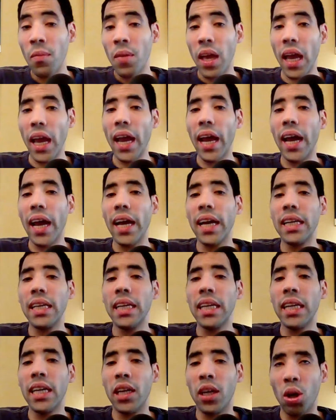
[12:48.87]

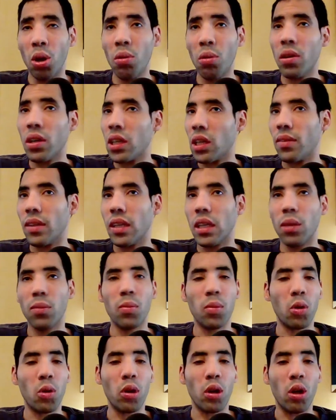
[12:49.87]
Anywho, I'm telling
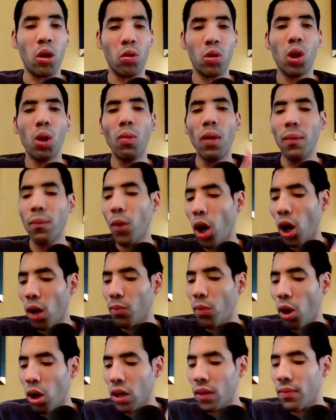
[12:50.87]
you, don't wait for
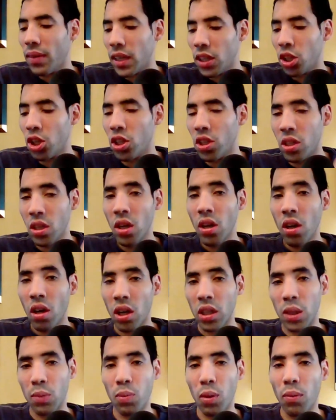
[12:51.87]
more Avengers.
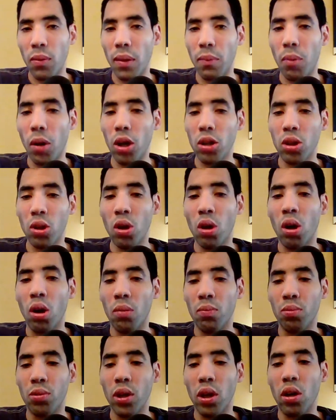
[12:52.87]
I'm supposed to be puzzle
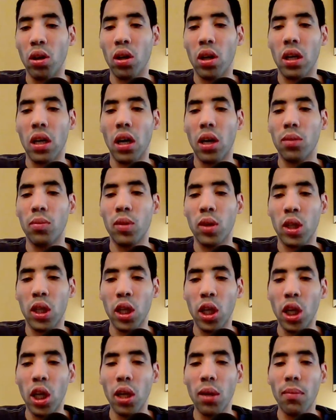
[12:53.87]
on pre-op Conroy to
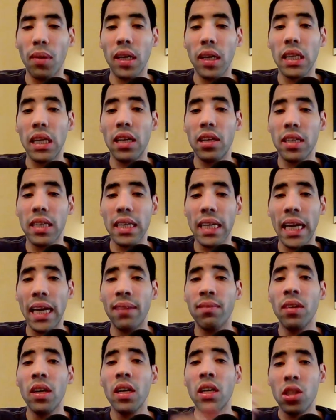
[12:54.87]
you about the engine
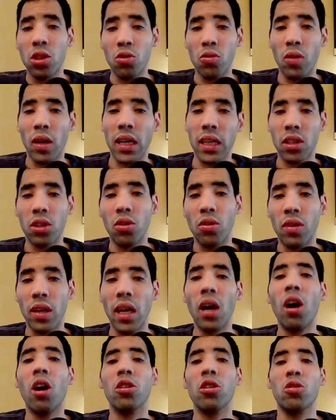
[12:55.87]
game. Do I get to
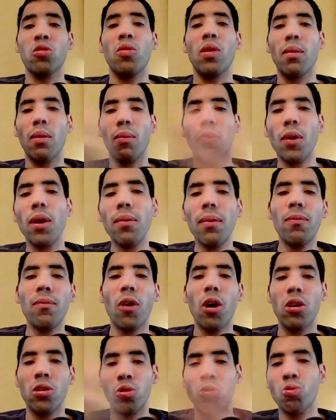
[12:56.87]
it? Also, work on video
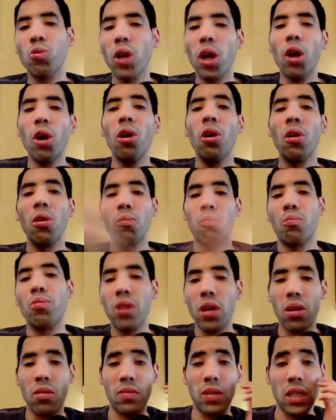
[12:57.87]
on Twitter,
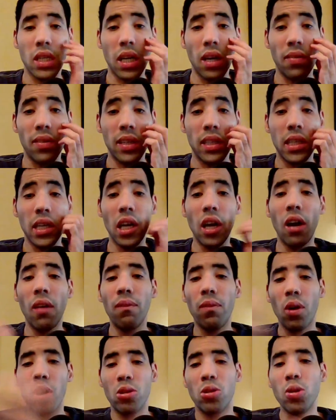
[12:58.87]
pre-op Skyrim channel,
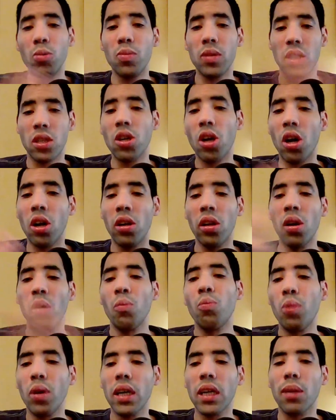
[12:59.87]
on Triple Side,
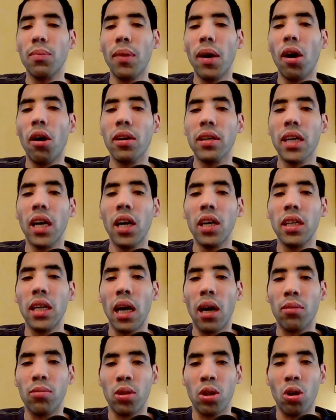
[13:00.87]
quickie the Bell icon,
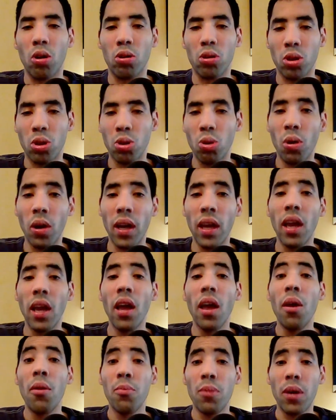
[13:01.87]
y'all was on story
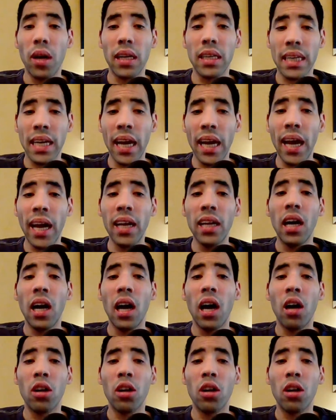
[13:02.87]
play it again.